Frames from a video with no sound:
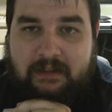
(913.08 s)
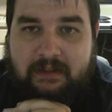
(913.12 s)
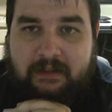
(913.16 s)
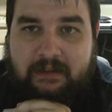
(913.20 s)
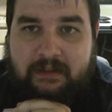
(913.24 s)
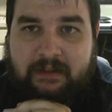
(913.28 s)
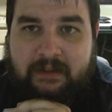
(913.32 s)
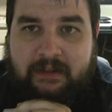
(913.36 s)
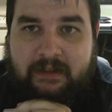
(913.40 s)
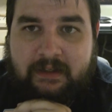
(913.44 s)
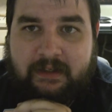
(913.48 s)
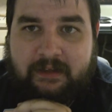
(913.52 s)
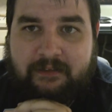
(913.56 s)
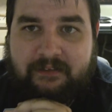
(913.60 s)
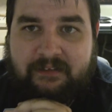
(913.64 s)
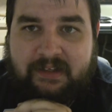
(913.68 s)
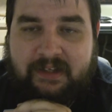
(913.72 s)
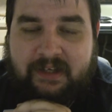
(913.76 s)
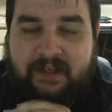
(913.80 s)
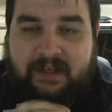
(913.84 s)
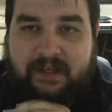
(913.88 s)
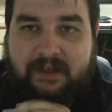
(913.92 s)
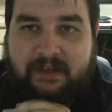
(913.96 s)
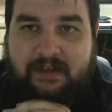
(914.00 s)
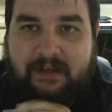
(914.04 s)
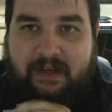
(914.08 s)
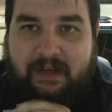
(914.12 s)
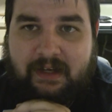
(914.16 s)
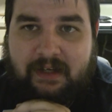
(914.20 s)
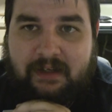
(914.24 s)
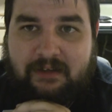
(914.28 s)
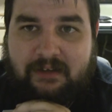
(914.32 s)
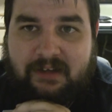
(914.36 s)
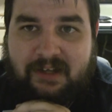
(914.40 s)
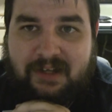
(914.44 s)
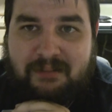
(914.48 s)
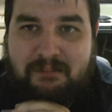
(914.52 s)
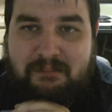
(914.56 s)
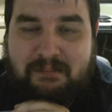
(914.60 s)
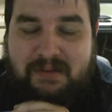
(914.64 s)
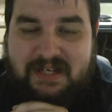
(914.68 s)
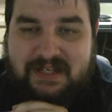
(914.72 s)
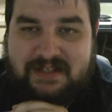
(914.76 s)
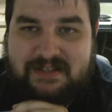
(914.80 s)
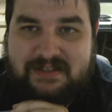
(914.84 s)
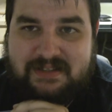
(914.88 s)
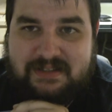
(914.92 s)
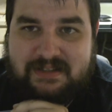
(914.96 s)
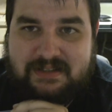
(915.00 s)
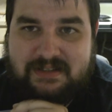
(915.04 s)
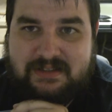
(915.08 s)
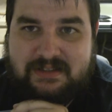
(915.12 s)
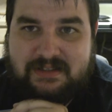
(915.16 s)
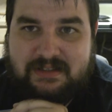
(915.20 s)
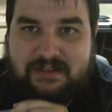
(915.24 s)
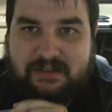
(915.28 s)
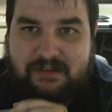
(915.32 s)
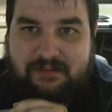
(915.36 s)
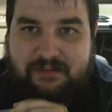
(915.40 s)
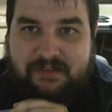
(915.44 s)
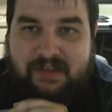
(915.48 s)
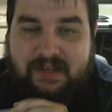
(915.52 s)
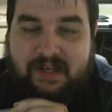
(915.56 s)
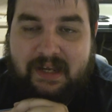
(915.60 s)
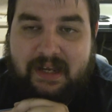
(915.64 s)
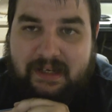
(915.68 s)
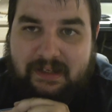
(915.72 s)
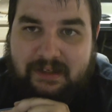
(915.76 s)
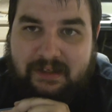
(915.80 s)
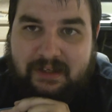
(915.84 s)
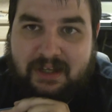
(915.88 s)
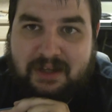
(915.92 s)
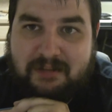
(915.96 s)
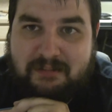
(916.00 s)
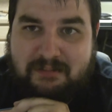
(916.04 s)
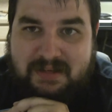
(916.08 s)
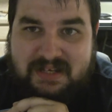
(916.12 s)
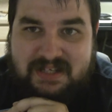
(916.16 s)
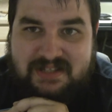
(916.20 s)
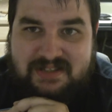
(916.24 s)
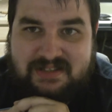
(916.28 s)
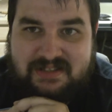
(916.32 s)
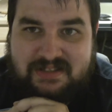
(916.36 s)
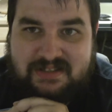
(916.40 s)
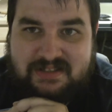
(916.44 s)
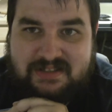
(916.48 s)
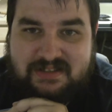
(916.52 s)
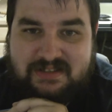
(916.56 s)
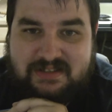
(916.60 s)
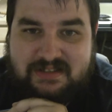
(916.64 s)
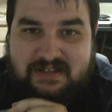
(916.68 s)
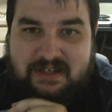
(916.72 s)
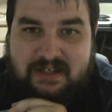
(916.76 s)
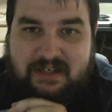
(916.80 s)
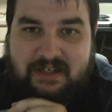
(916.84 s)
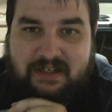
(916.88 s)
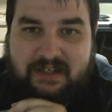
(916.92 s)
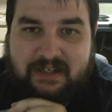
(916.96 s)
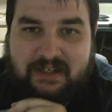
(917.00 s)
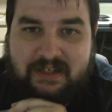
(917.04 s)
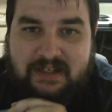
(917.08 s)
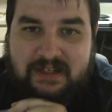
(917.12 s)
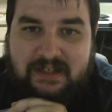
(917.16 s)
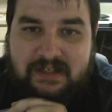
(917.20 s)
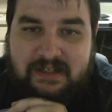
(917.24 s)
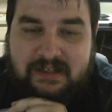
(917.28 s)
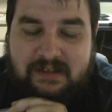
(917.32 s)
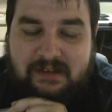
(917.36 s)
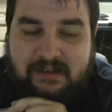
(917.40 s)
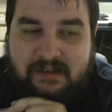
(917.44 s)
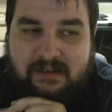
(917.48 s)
yeah, they had 8 non-basics, and of the 8 non-basics, they